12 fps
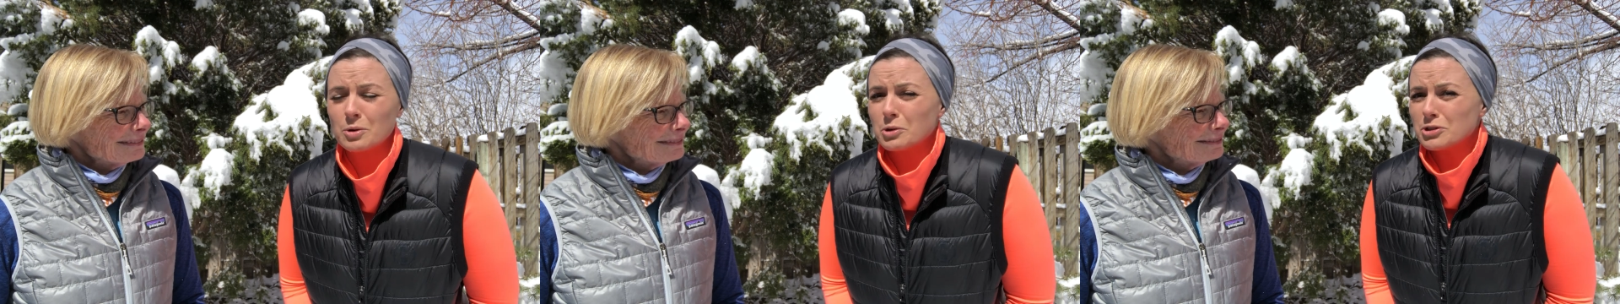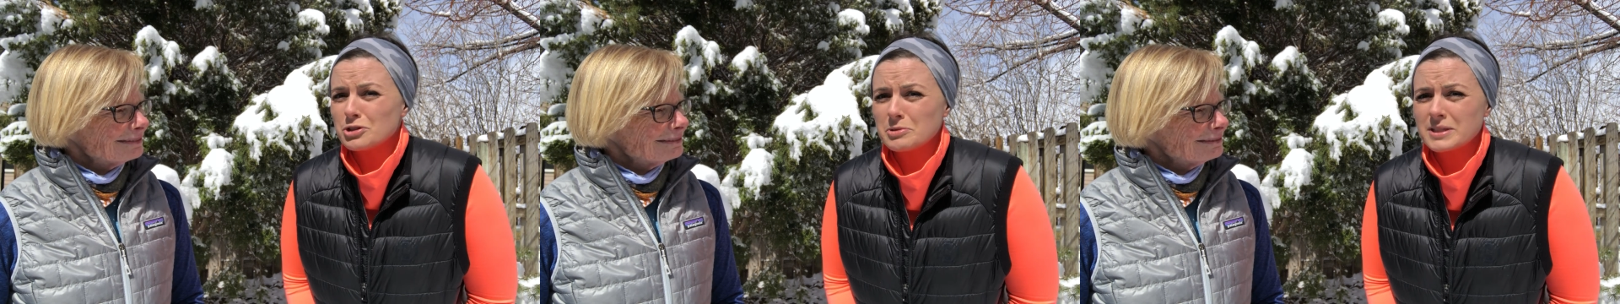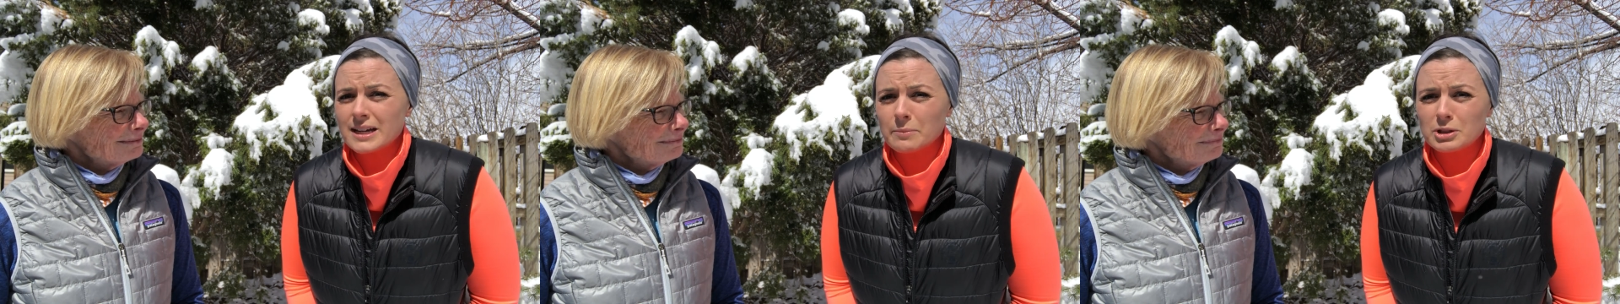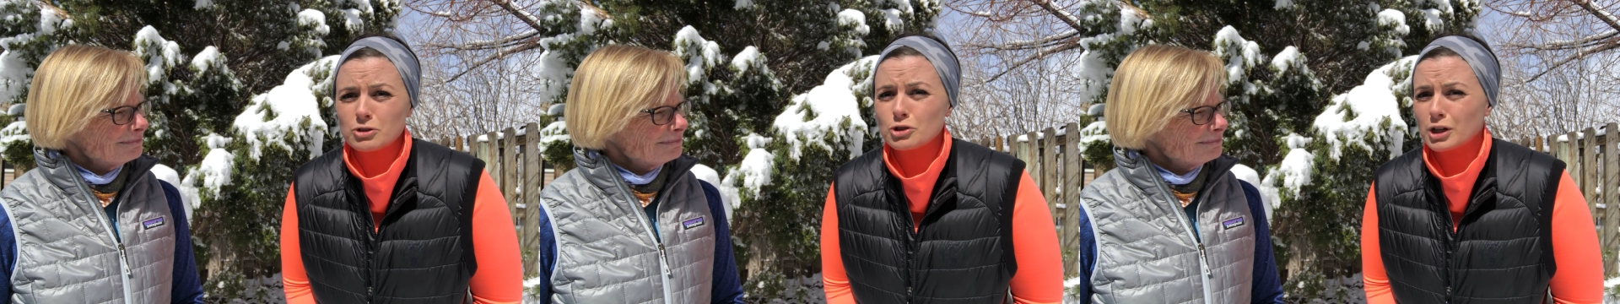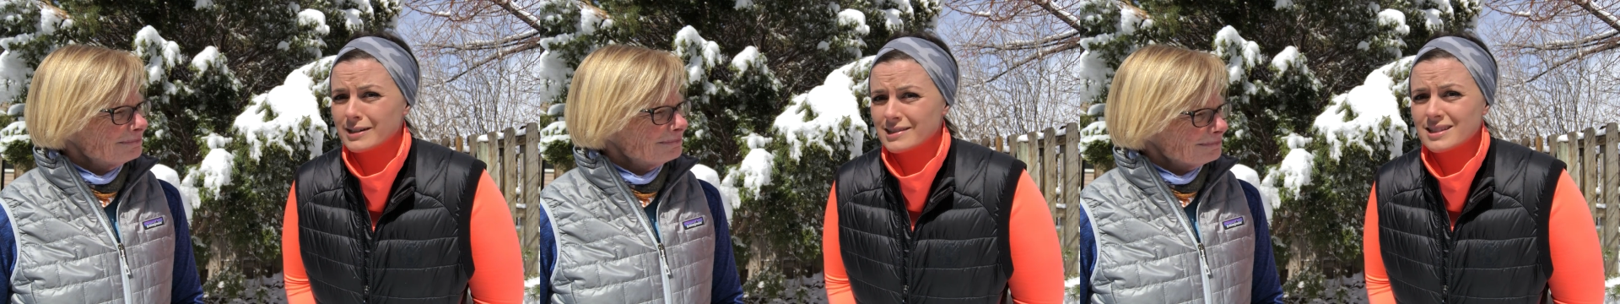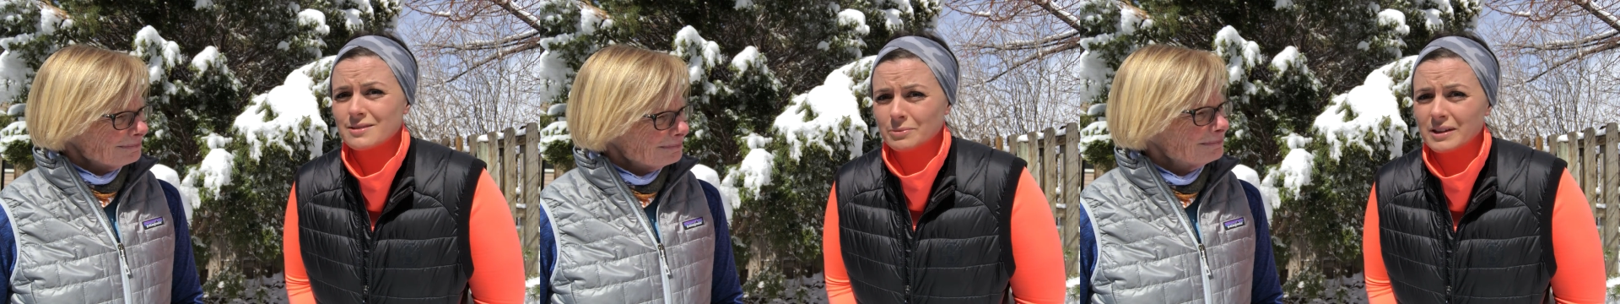Speaker 1: in order to establish
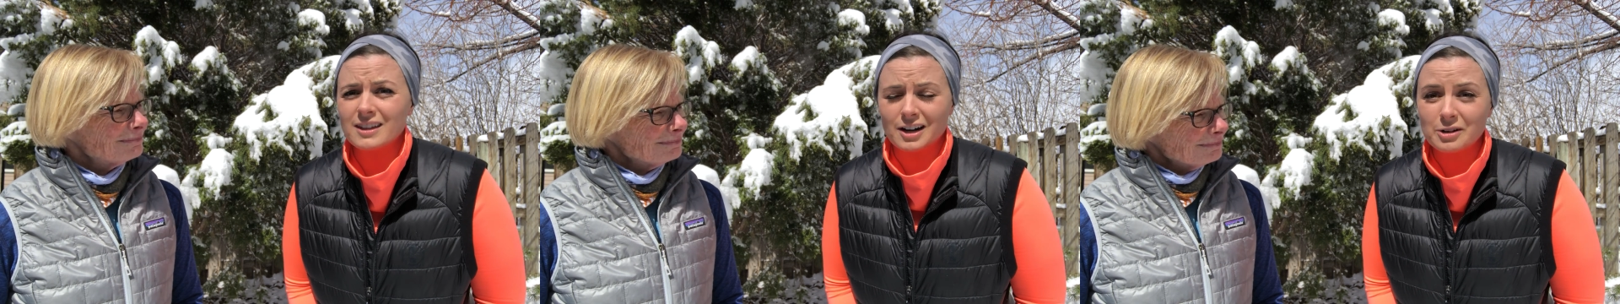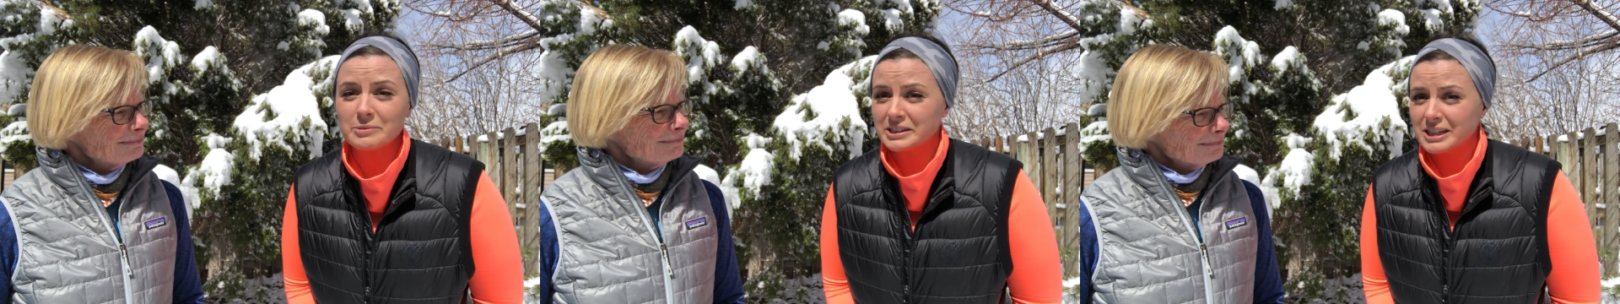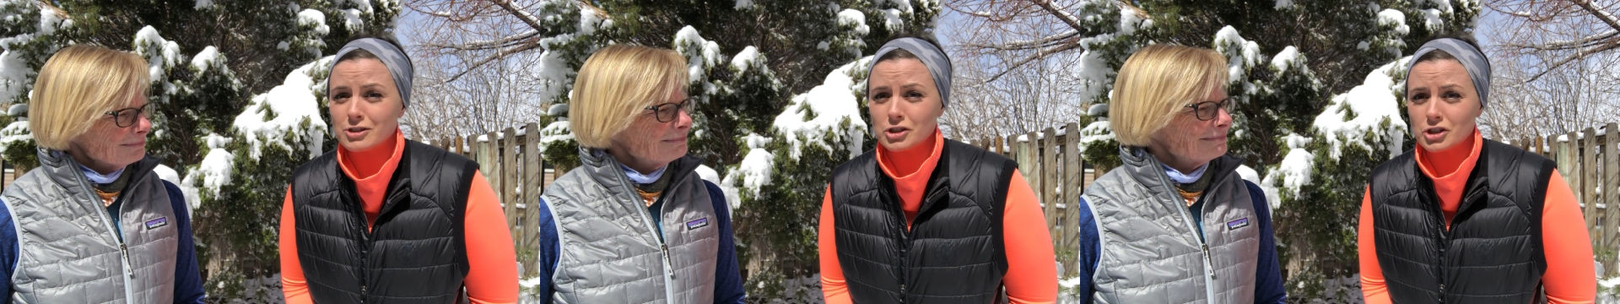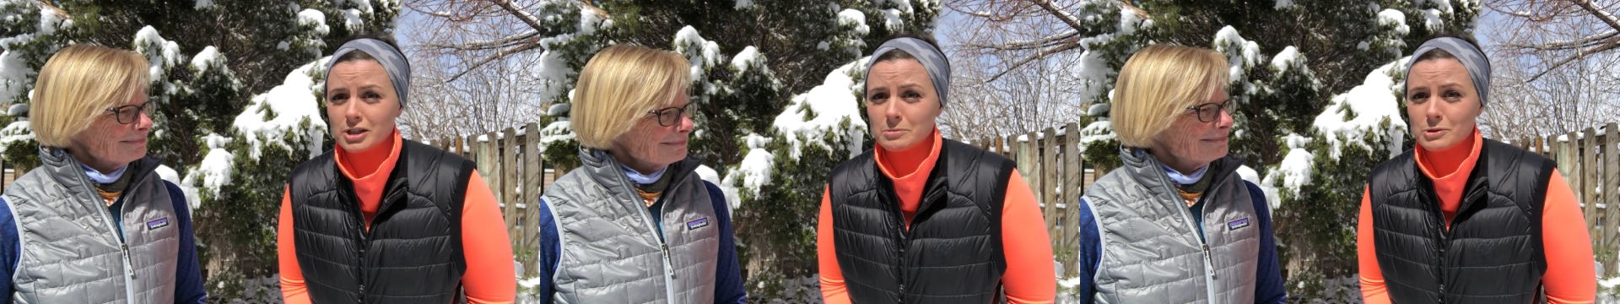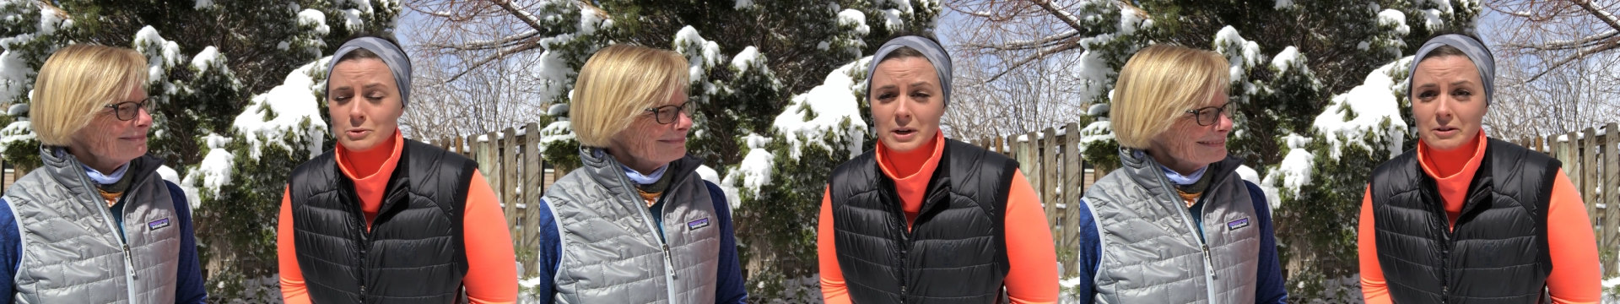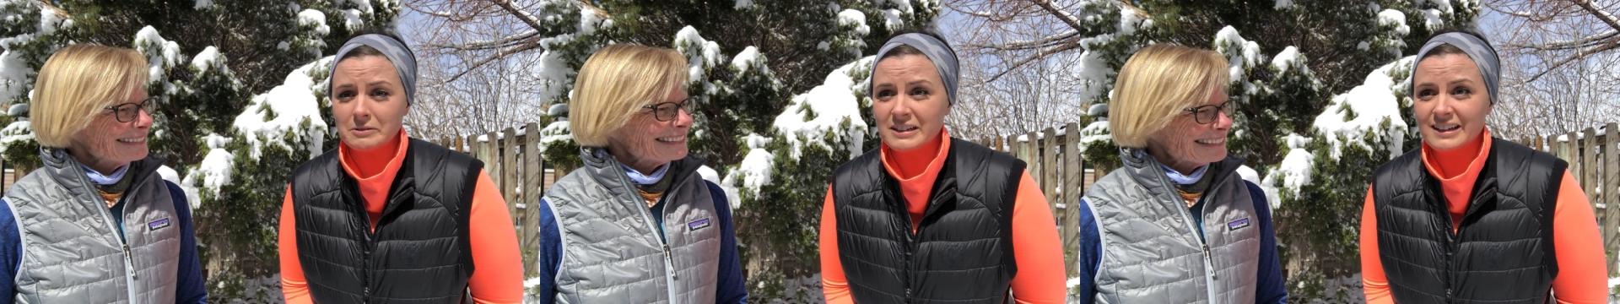trust within our relationships
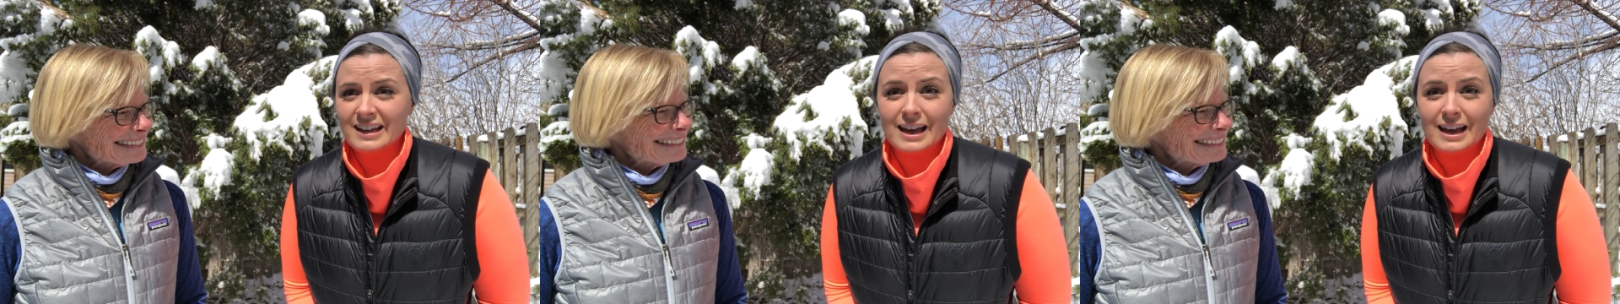throughout